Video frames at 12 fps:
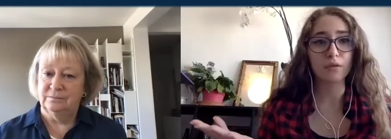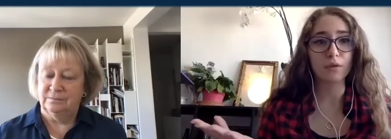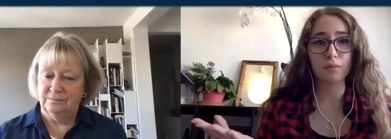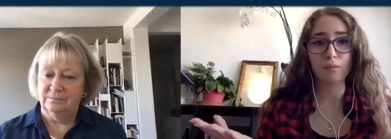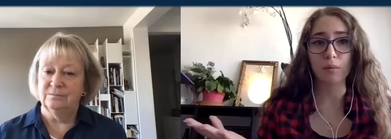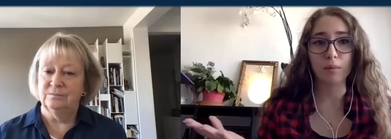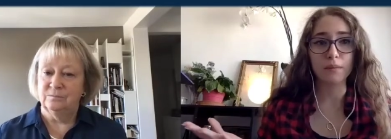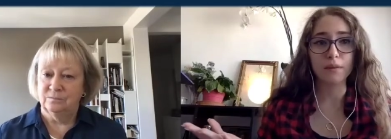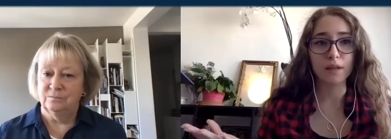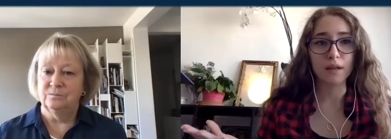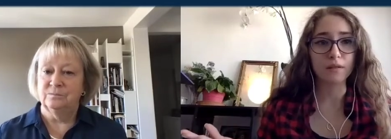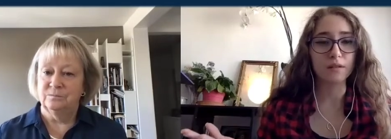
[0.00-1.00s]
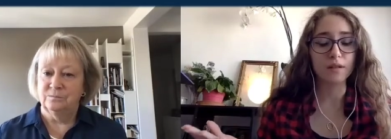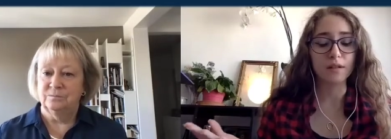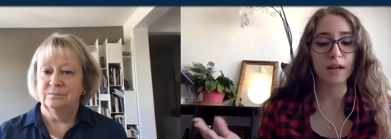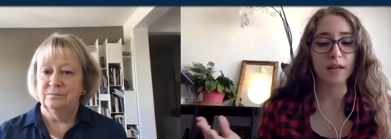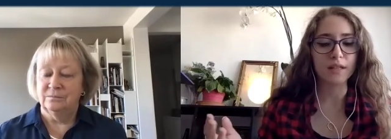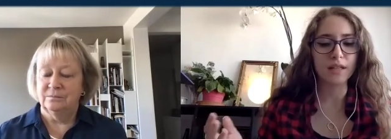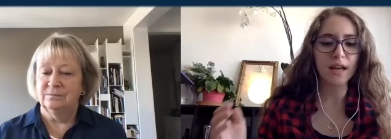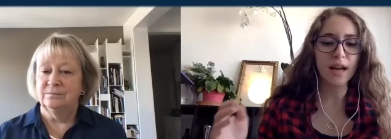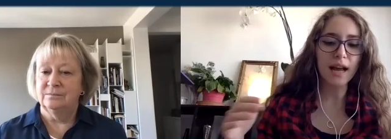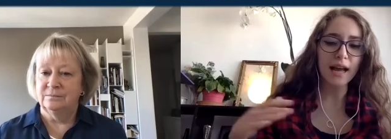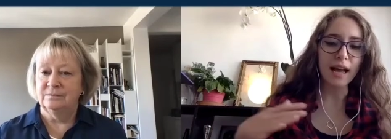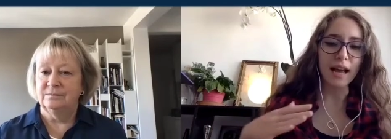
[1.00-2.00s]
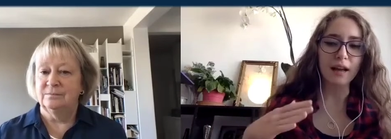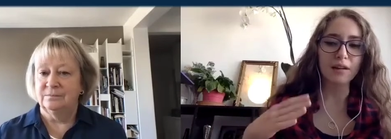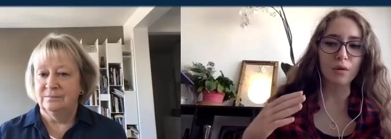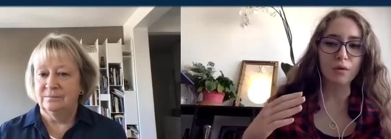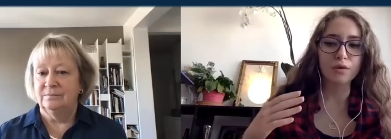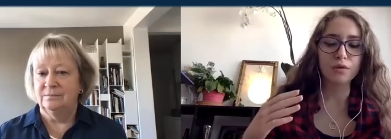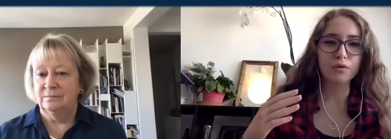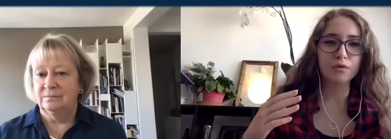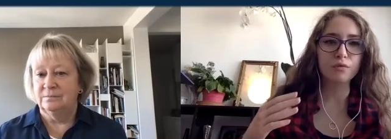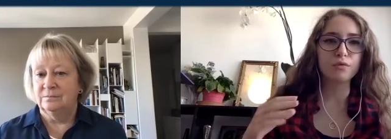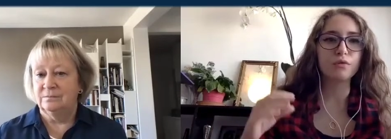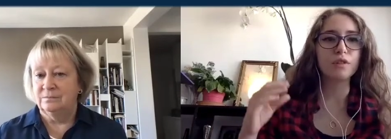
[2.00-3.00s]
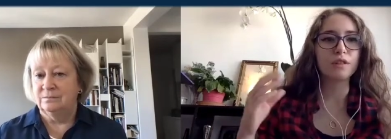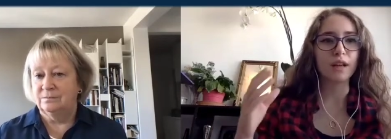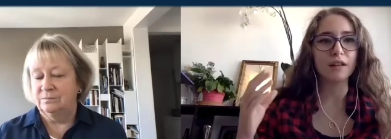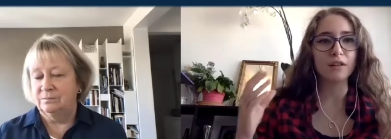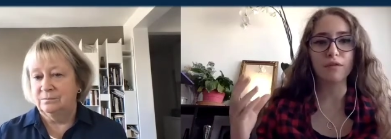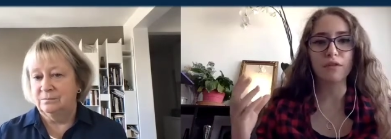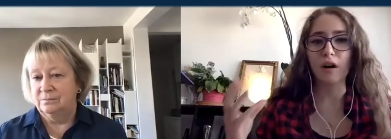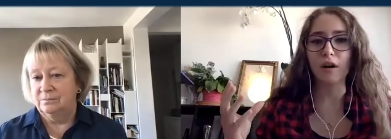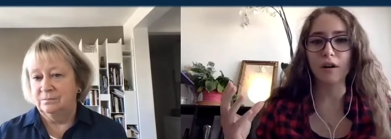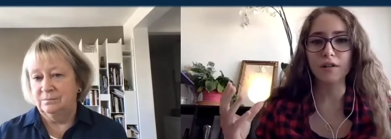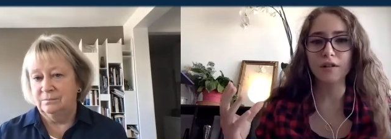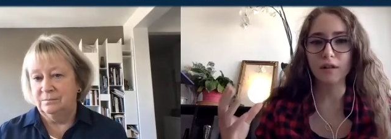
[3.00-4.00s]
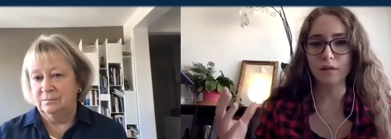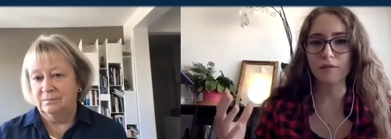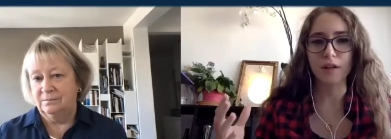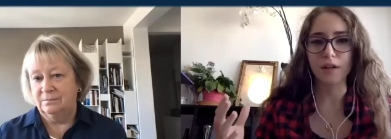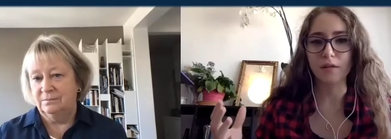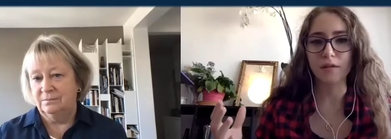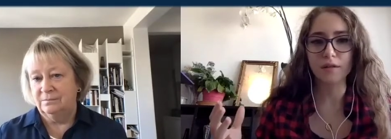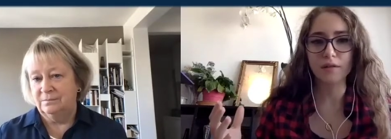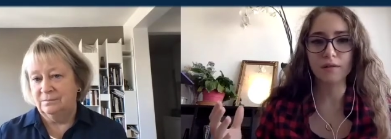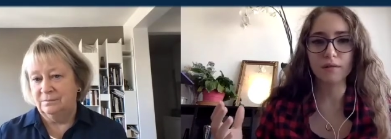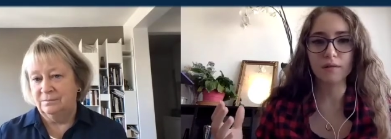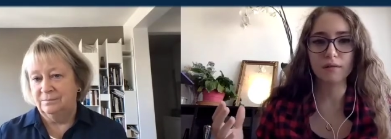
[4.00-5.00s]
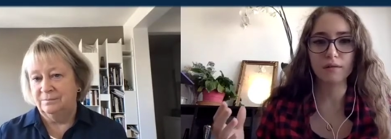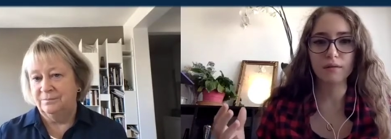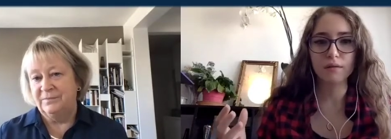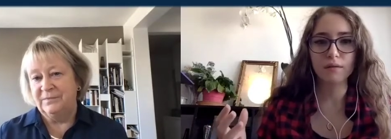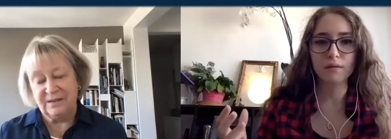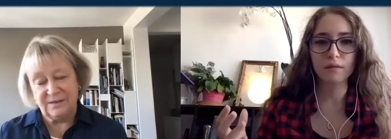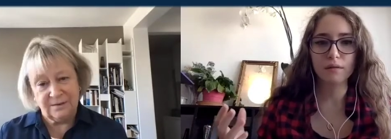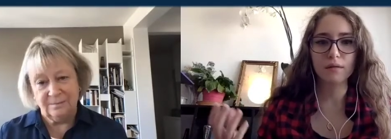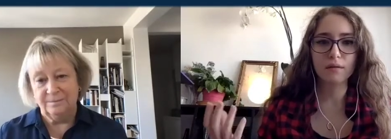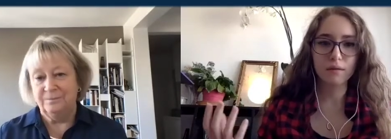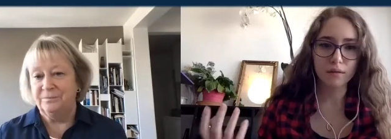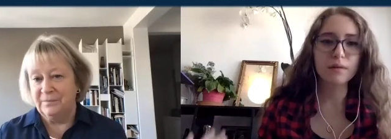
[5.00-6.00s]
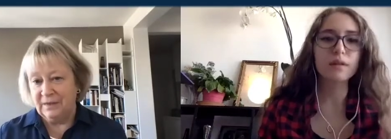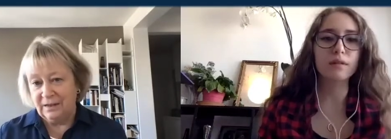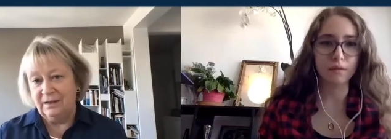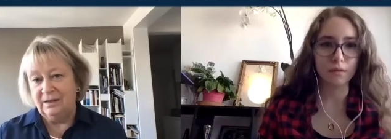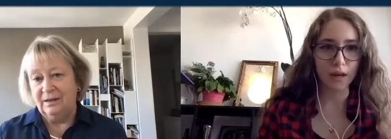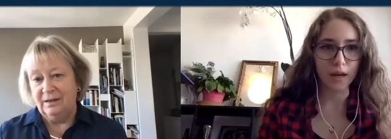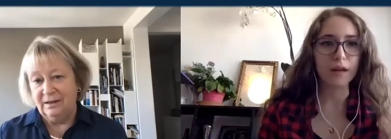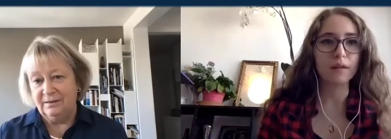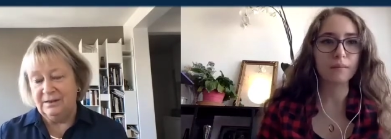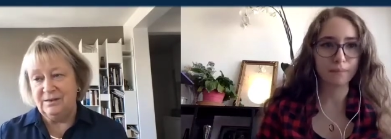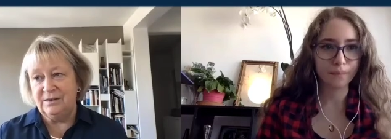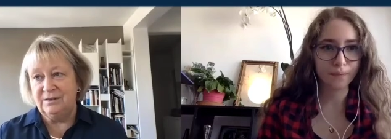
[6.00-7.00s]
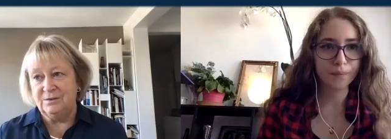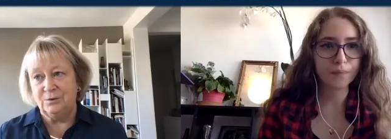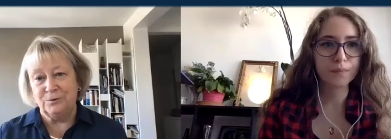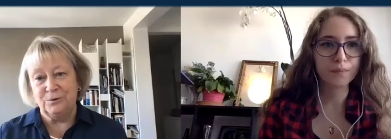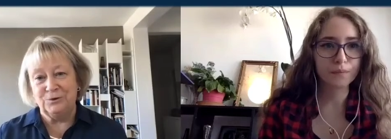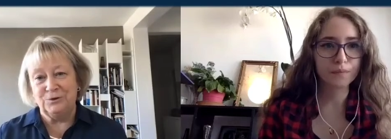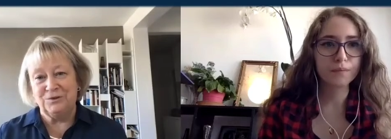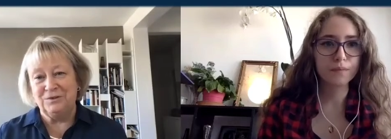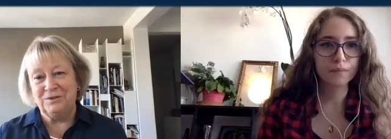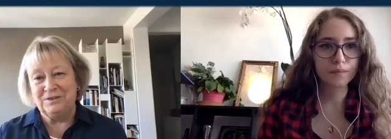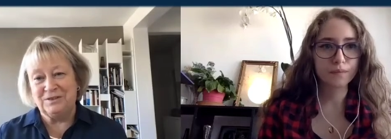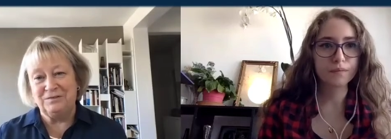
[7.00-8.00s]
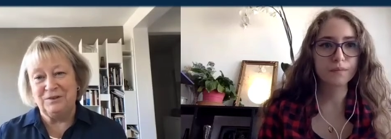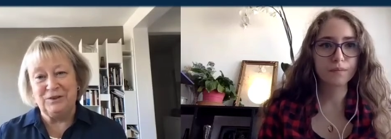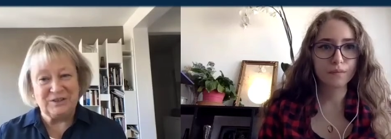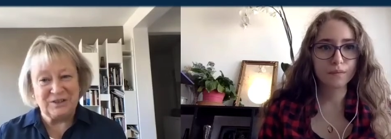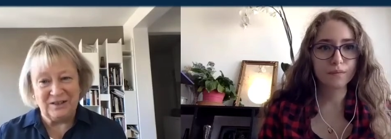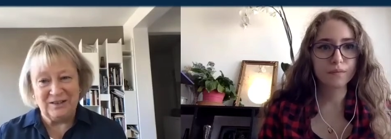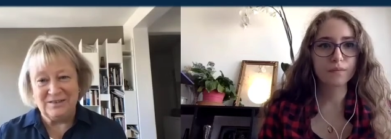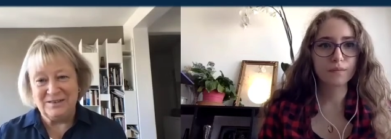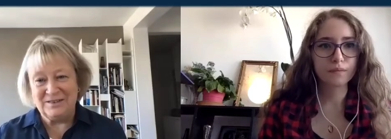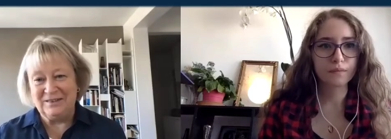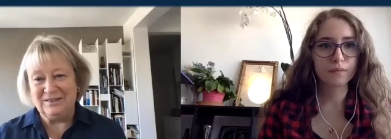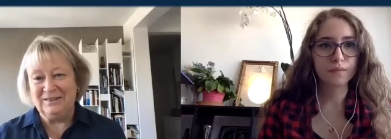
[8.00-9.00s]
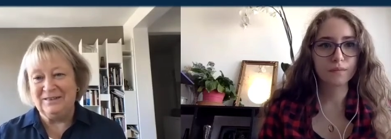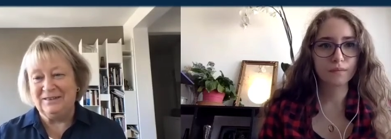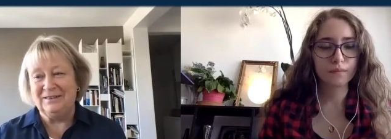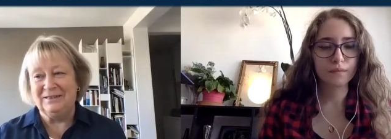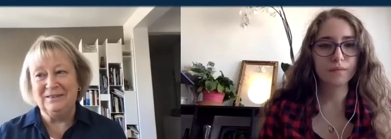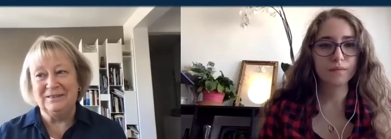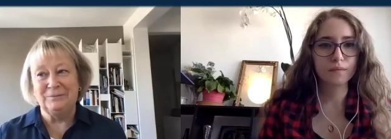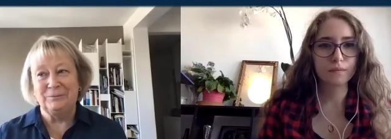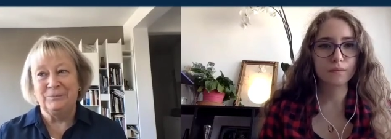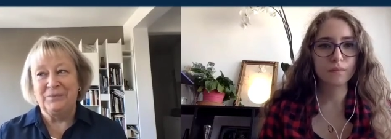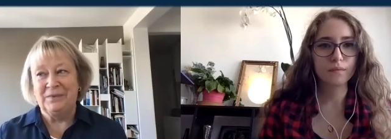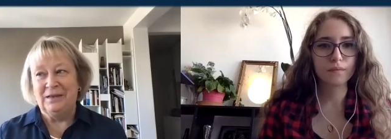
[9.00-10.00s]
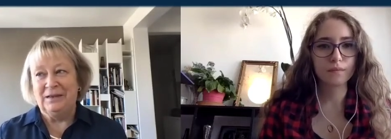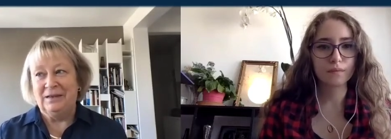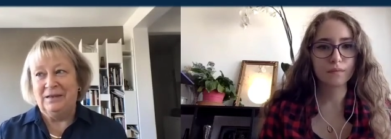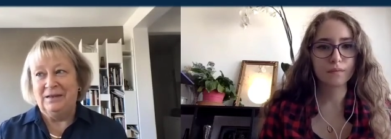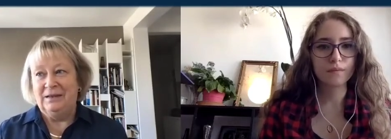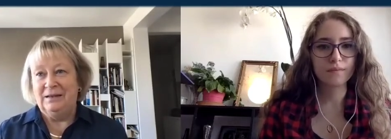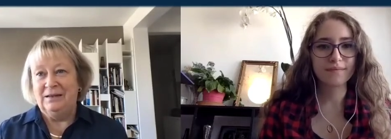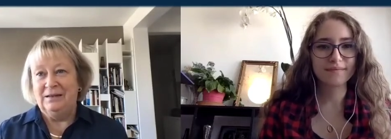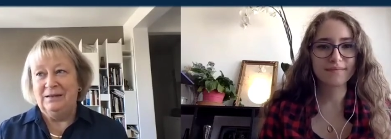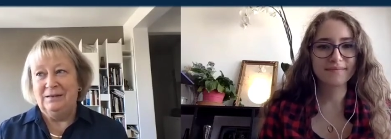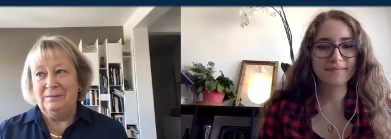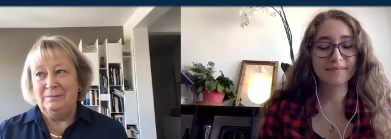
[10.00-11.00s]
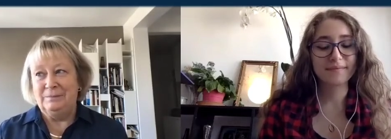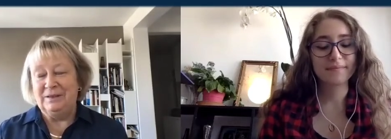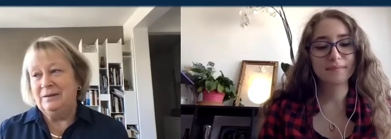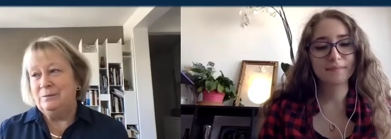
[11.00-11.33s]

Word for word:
Speaker 1: current problems in the society, and also to the state of the art of science.
Speaker 2: Yes. Okay. And this is, of course, uh, it's very challenging. And uh, uh, but